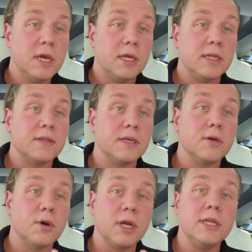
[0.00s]
and they think,
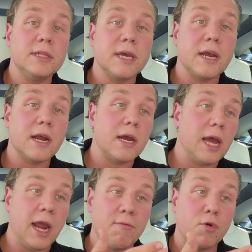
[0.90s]
oh, I need air,
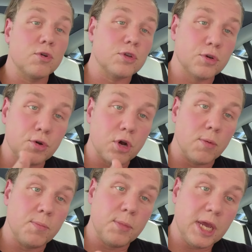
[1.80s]
water could come